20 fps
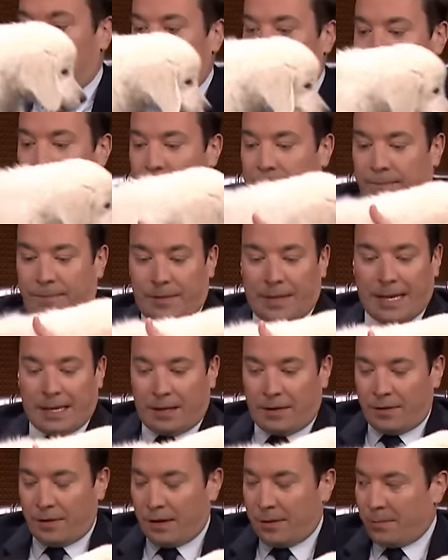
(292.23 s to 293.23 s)
Oh, thank
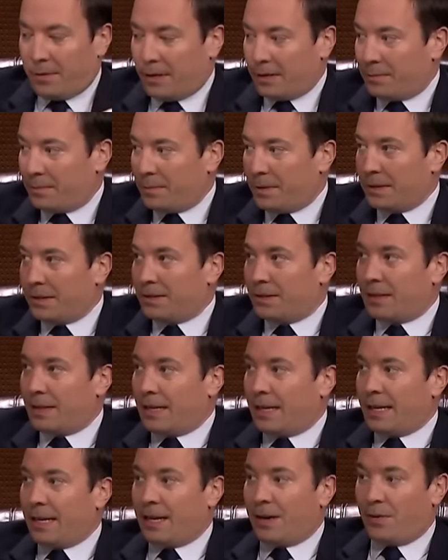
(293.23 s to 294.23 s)
you very buddy. Much, please.
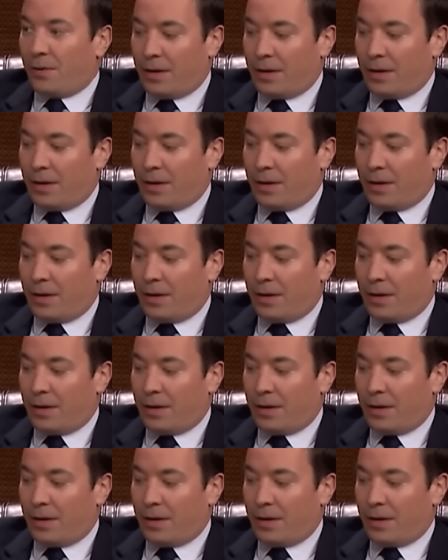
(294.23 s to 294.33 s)
Hey, how